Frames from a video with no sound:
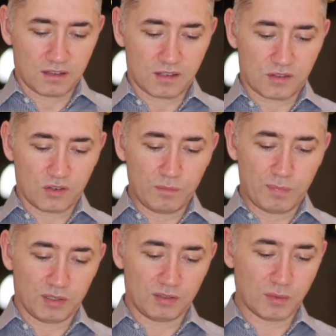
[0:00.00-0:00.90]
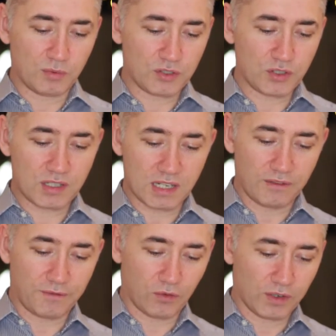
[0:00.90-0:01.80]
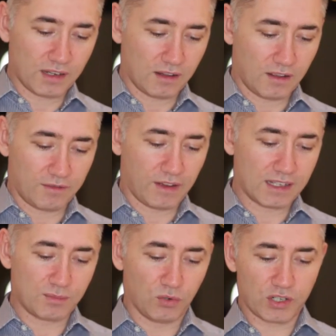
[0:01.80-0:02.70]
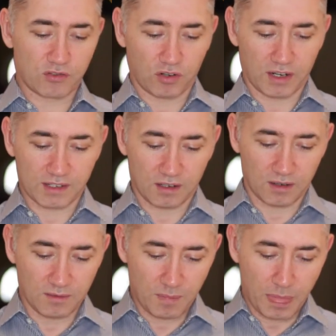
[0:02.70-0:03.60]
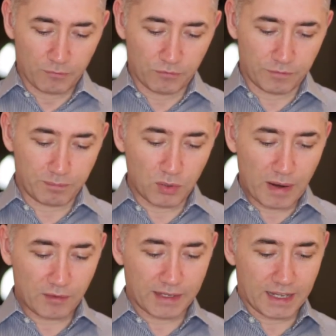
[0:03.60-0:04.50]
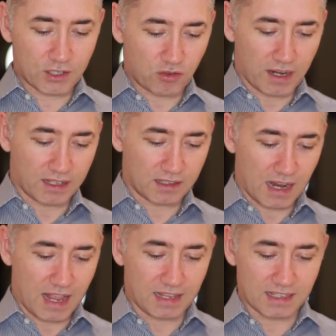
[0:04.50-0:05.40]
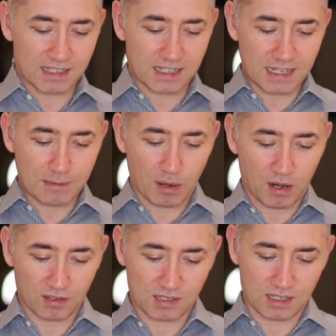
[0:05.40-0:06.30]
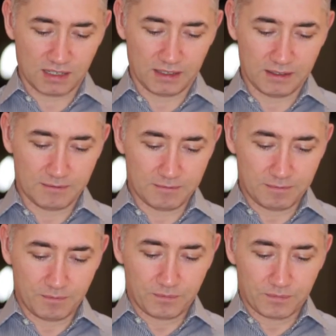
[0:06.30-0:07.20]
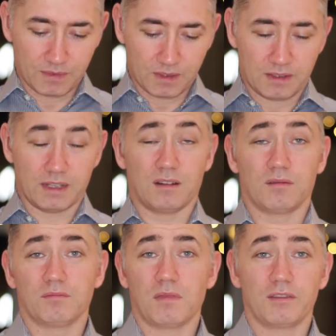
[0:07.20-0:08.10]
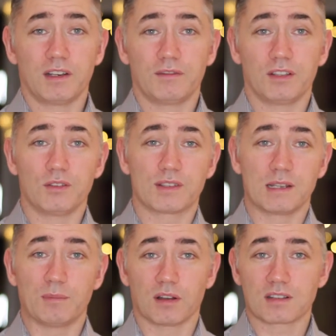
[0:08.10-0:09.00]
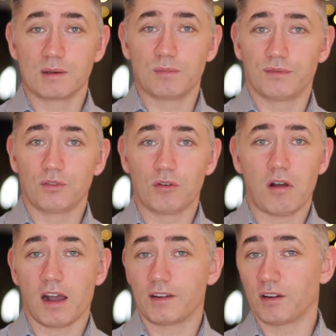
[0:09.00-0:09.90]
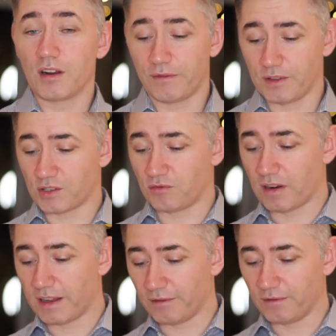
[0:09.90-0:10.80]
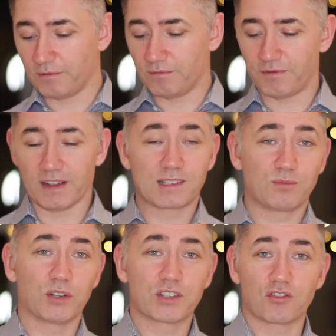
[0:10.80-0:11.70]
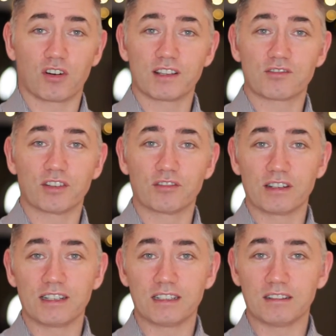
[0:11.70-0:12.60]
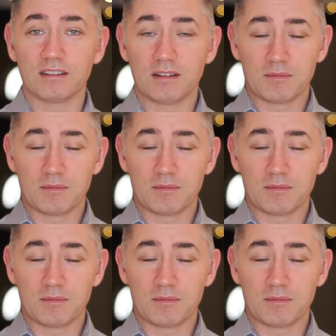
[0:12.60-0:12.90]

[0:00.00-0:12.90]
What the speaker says: Super Double Duty Face Moisturizer with blue algae extract and sea parsley. Now, I've never used sea parsley before. I don't know if it's a great face moisturizer ingredient,